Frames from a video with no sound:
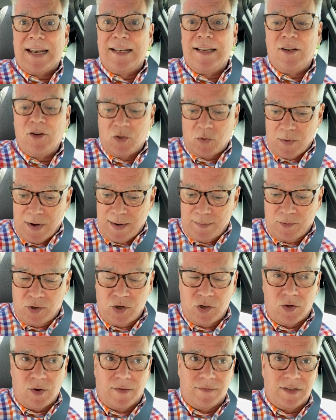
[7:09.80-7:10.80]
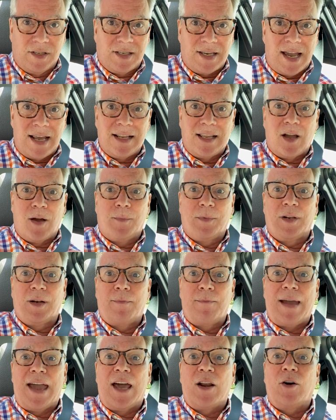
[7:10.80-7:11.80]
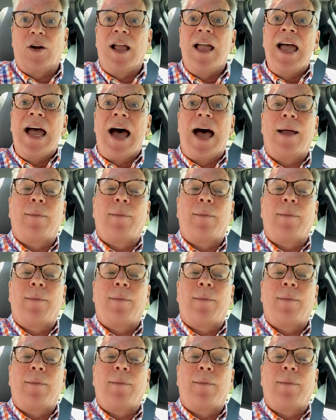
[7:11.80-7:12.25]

and here's what I'm gonna do. I've decided how I'm gonna batter it.